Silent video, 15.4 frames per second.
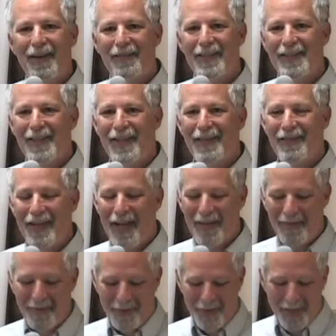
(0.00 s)
of the state of
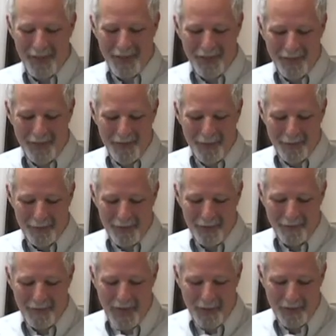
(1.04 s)
California, which
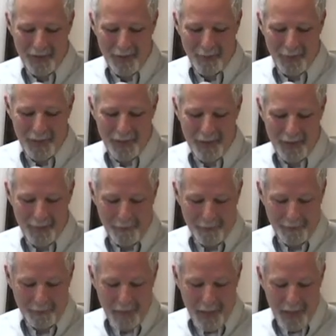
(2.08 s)
affects our budget,
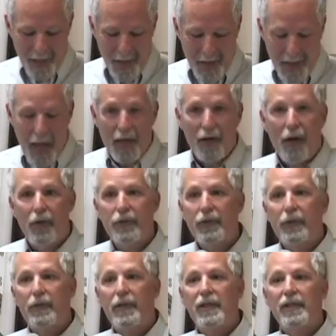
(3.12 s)
and
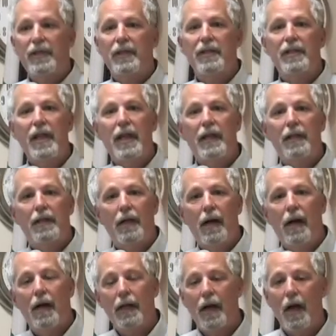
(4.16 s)
also the state
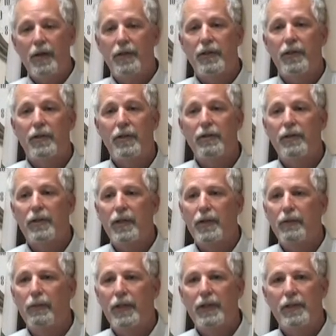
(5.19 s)
uh,
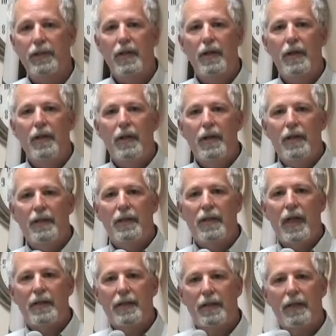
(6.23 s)
constitution, which
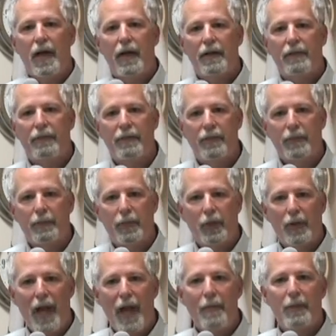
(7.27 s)
sets a lot of
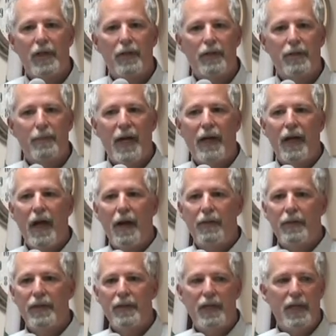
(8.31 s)
parameters about how
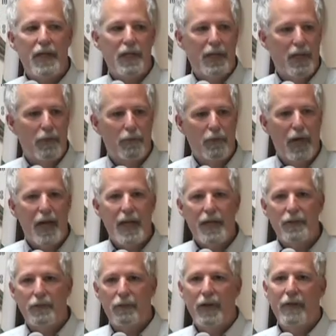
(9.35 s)
the city can
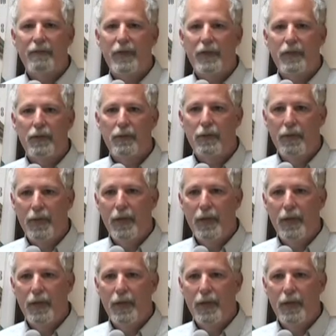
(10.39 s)
raise revenue.